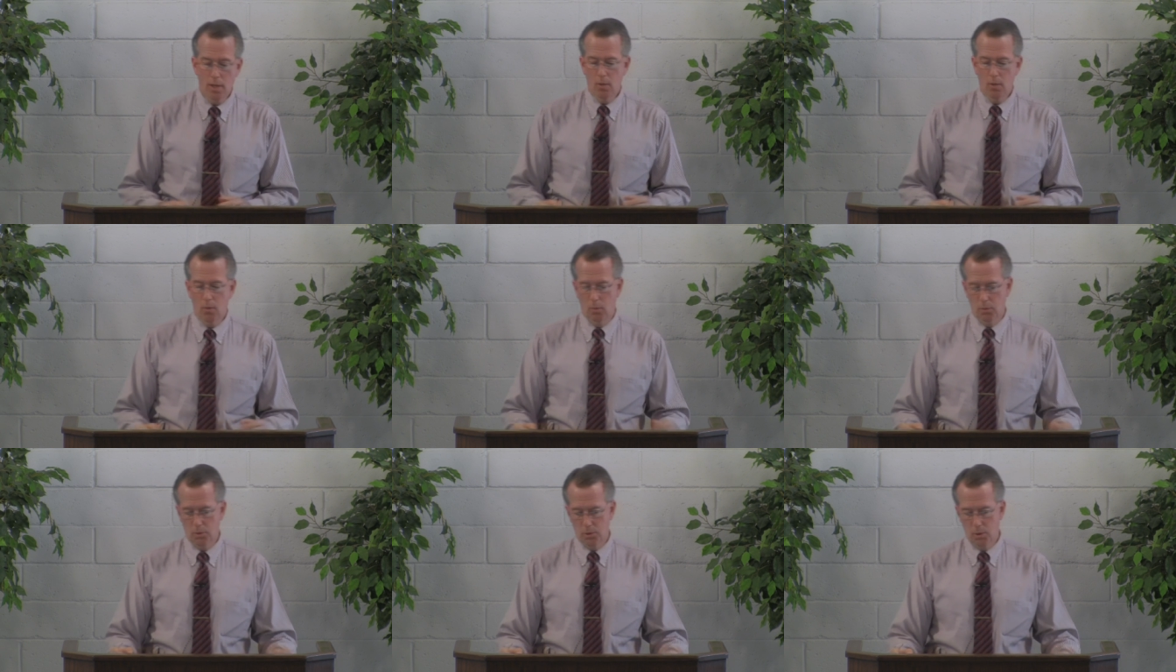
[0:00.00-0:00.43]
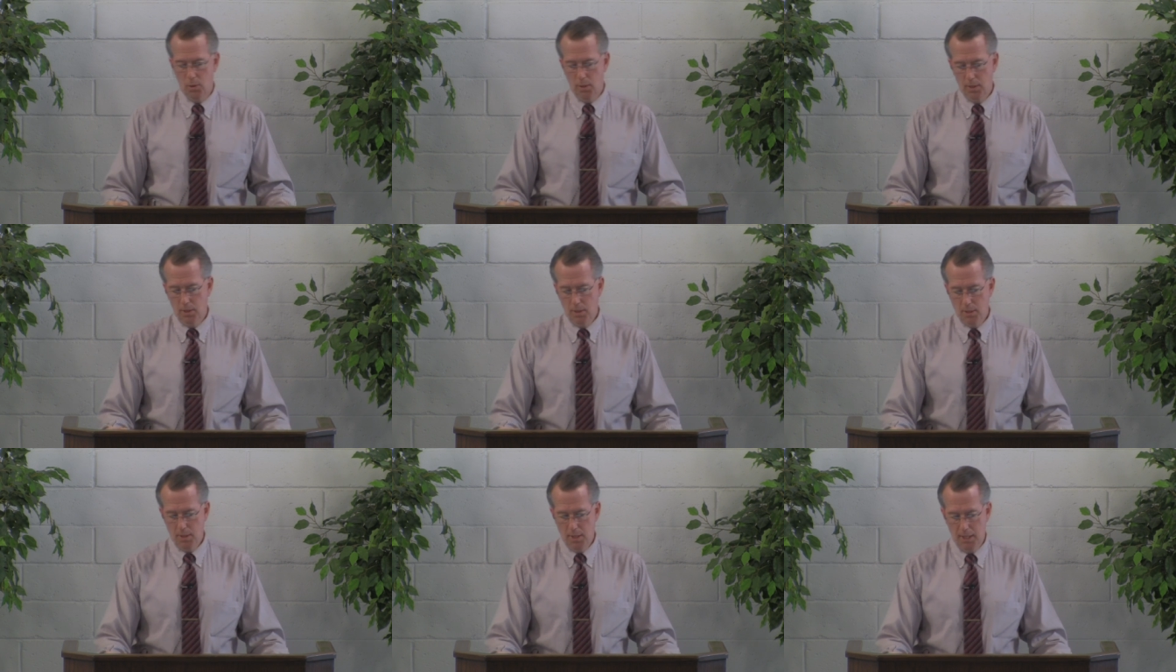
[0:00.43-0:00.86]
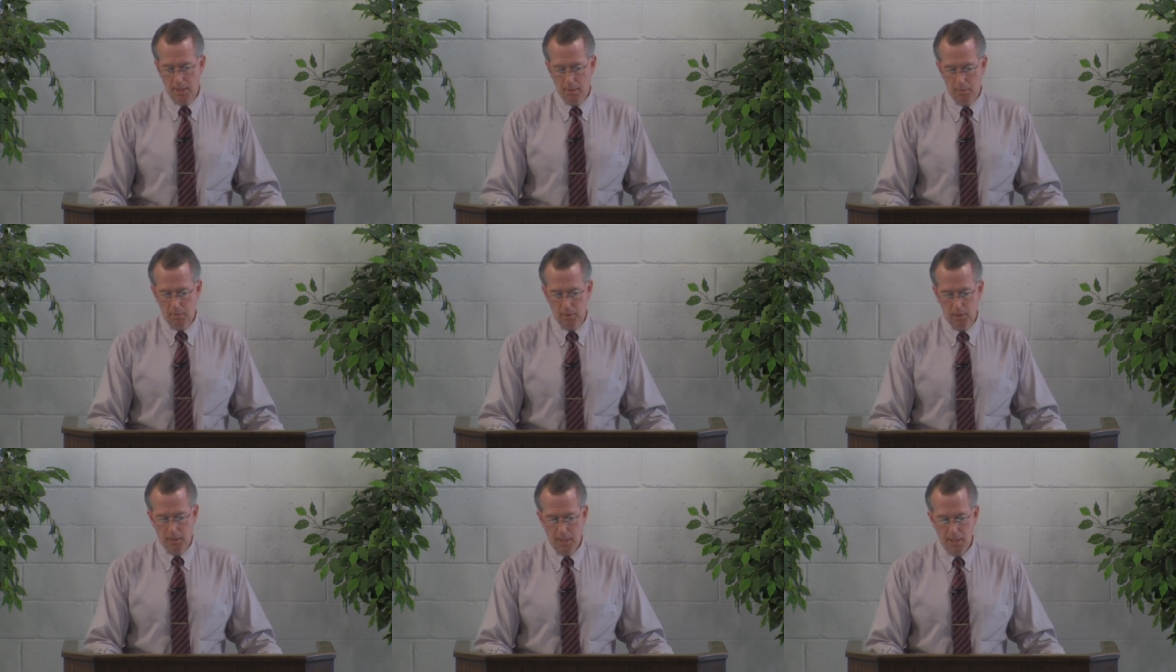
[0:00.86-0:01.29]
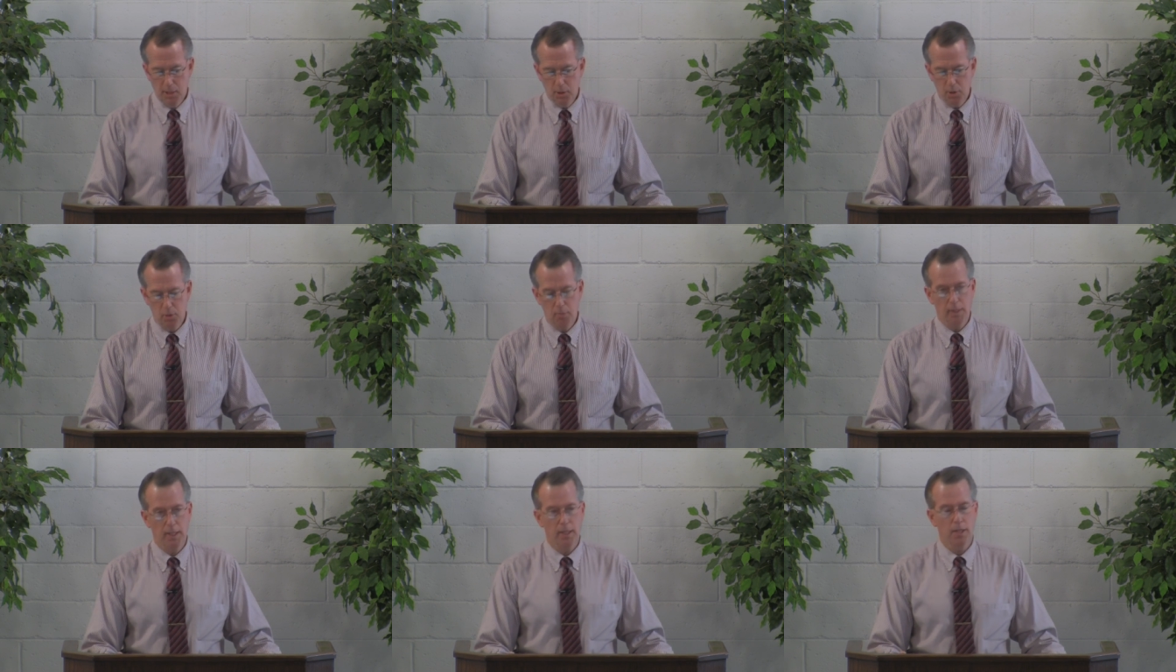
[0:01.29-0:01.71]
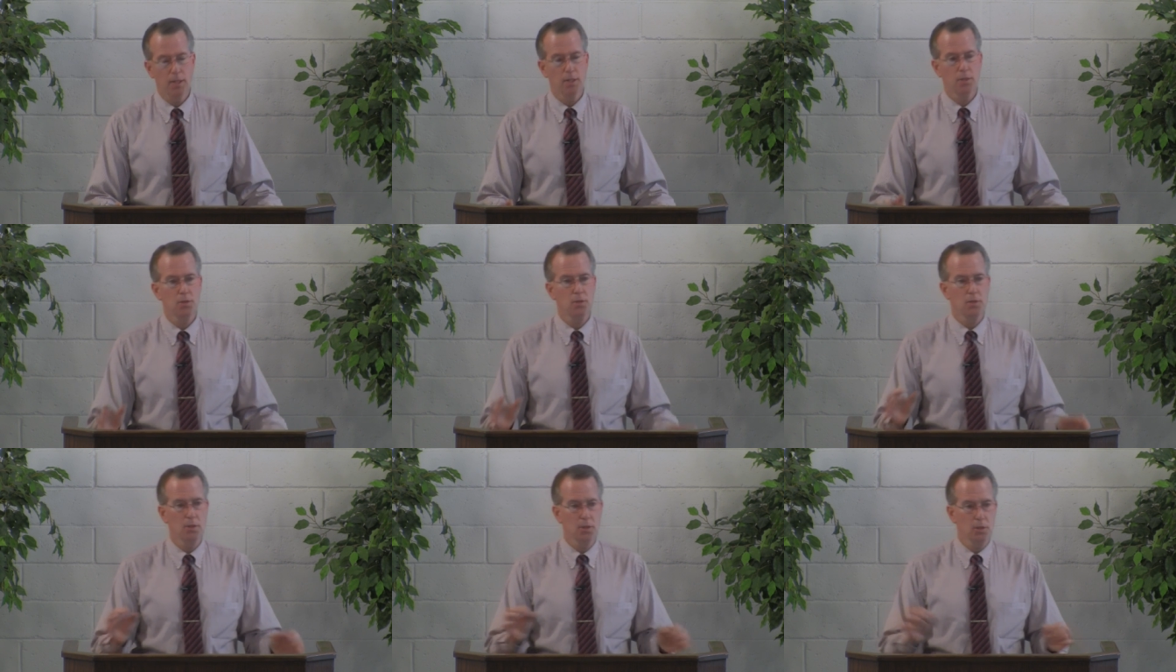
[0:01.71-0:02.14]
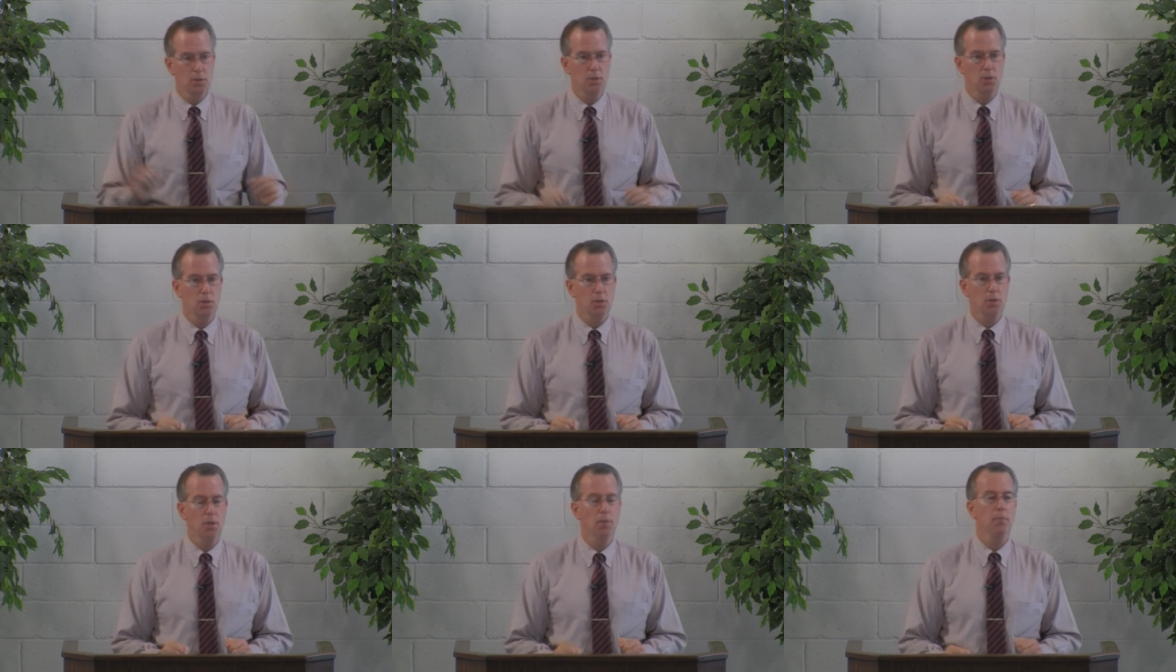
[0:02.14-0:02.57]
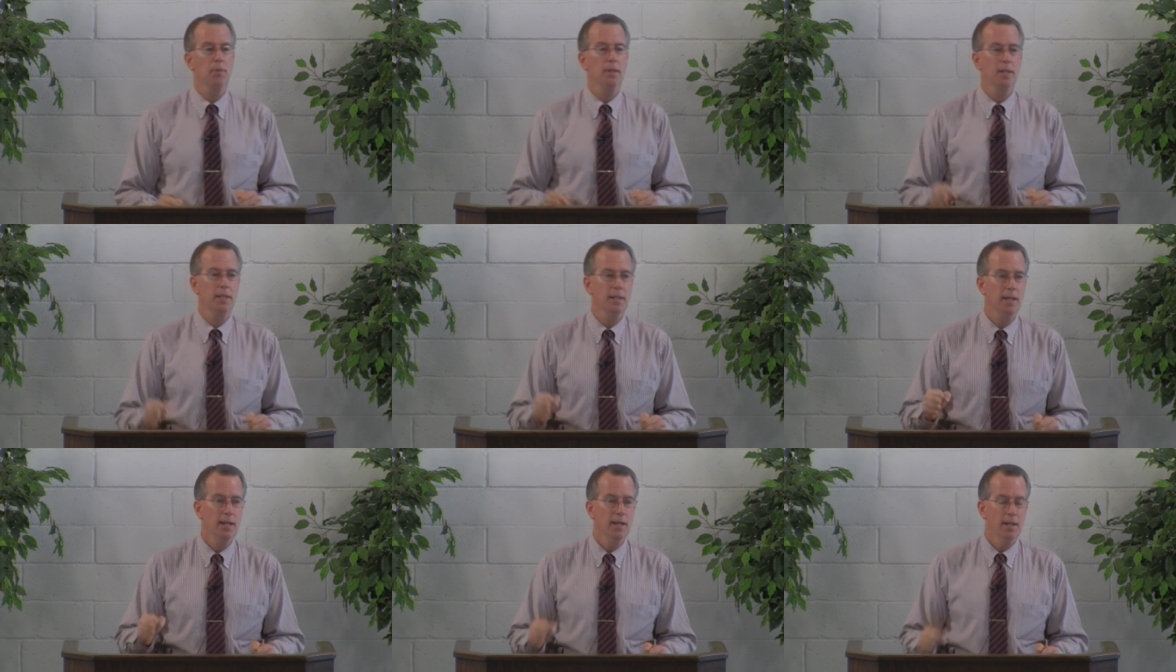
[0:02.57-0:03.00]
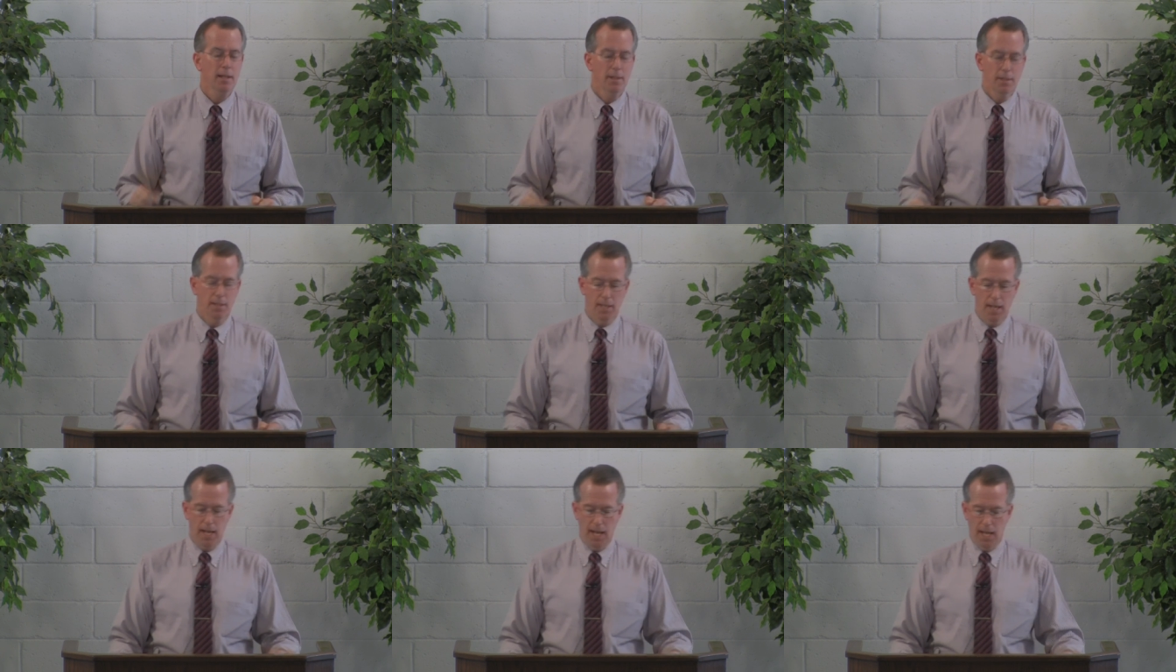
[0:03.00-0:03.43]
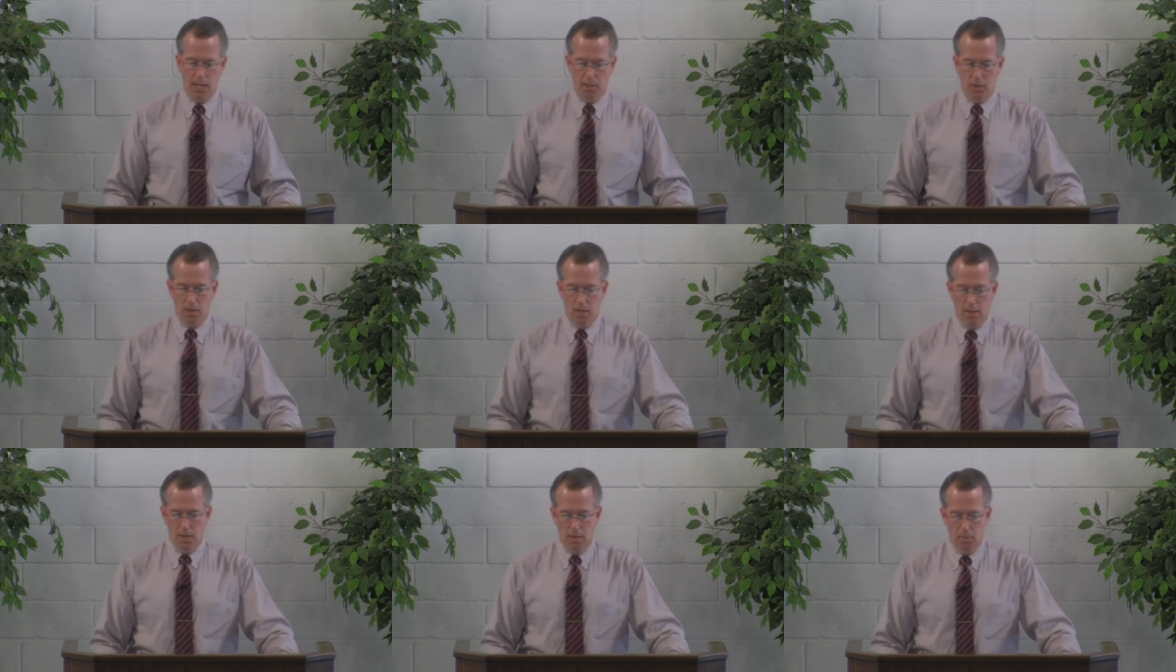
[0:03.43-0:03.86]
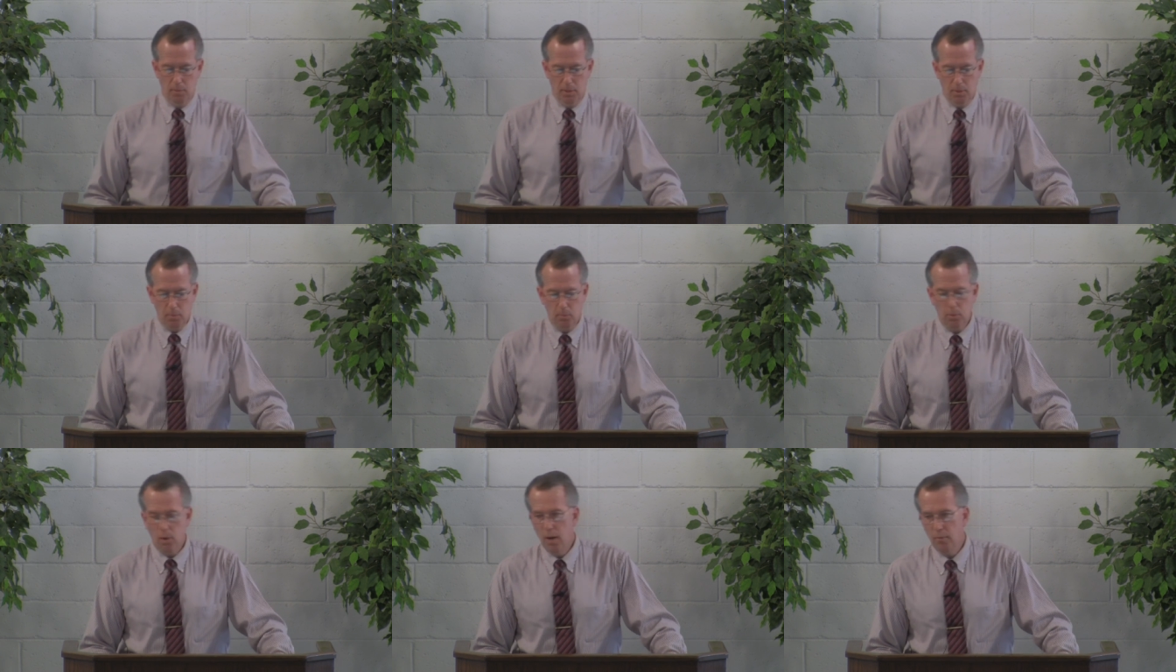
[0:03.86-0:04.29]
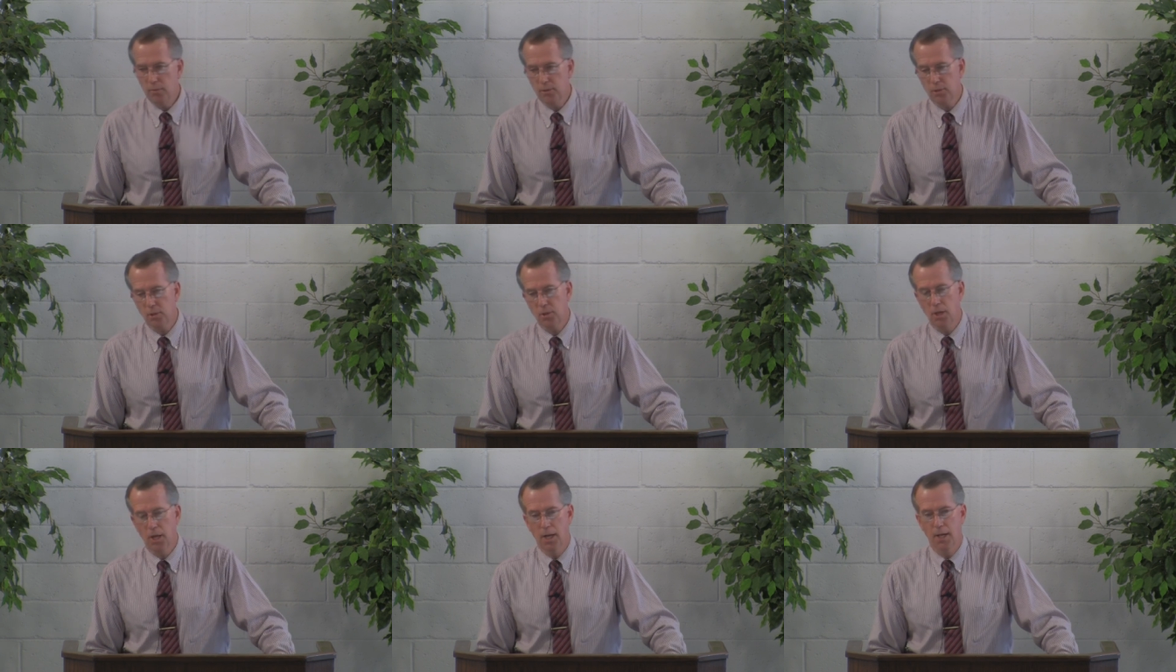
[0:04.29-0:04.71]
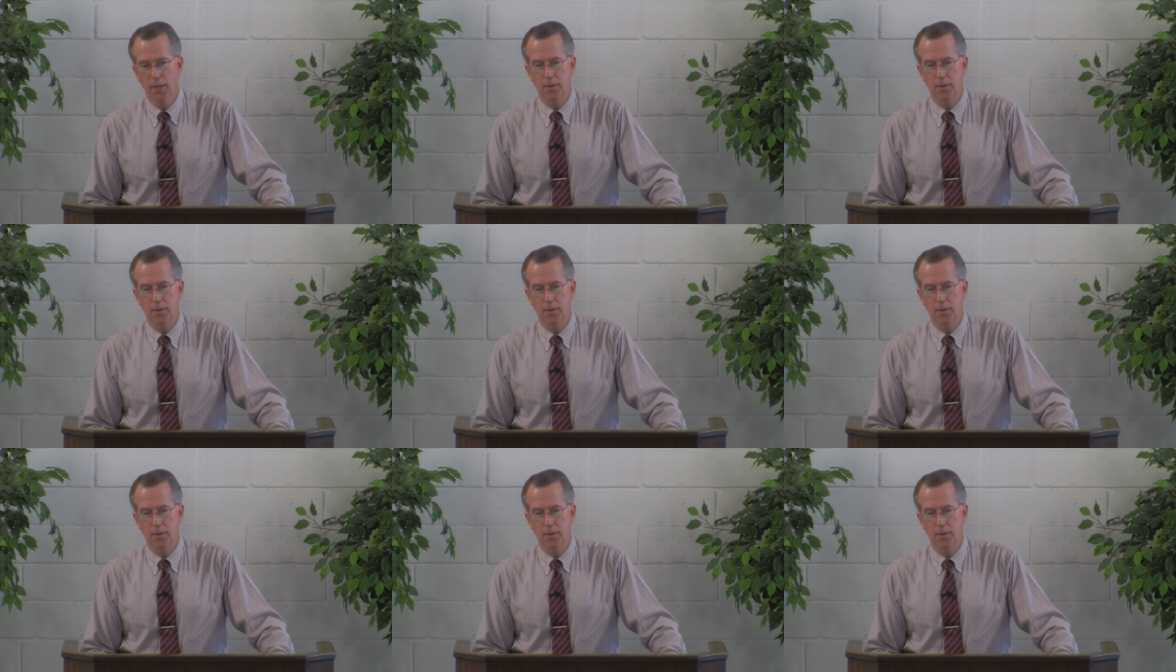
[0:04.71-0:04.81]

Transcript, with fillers: what was going to take place because this is something that had been prophesied.